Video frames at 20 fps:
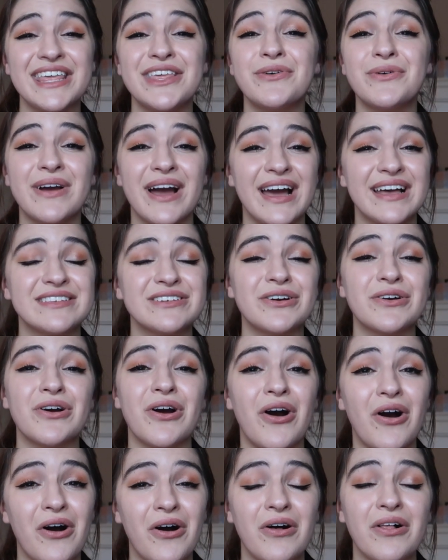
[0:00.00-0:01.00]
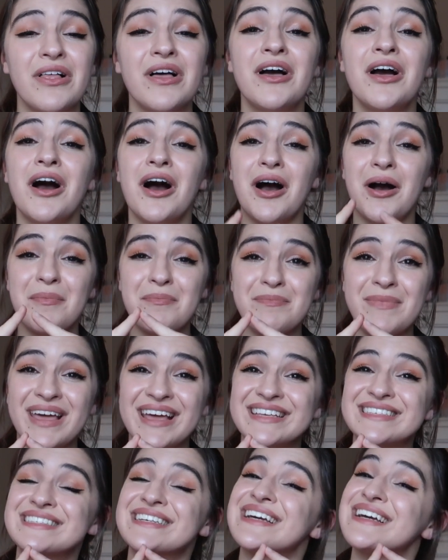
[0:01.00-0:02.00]
You guys are all
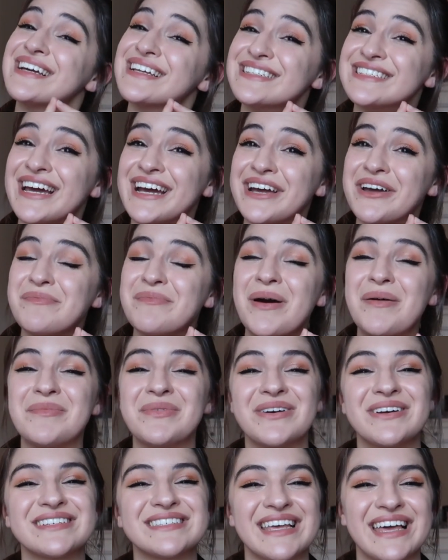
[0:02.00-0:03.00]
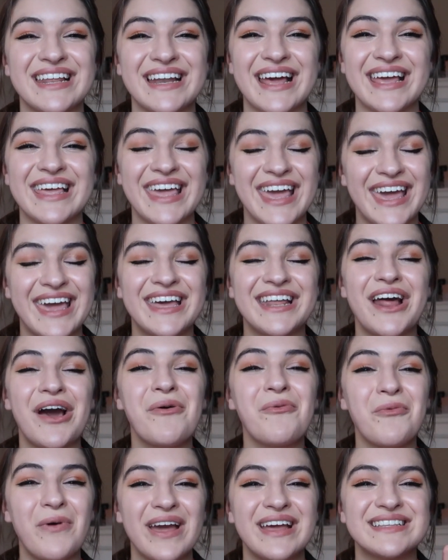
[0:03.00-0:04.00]
amazing DECA members, and I
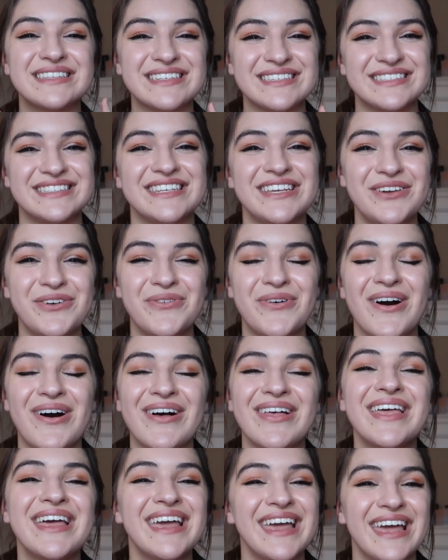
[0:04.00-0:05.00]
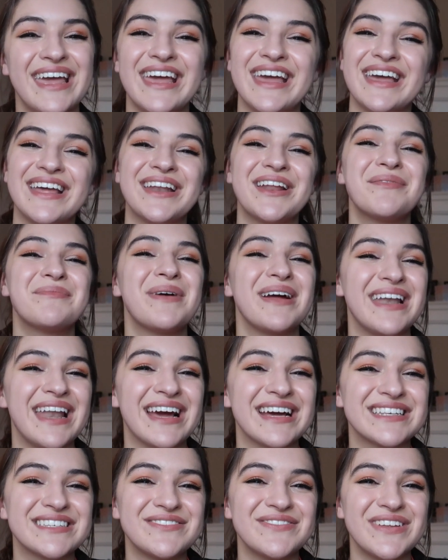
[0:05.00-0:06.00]
cannot wait to see you all in my
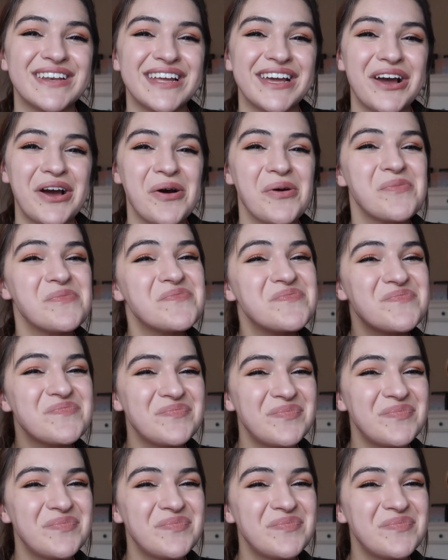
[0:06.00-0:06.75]
next video.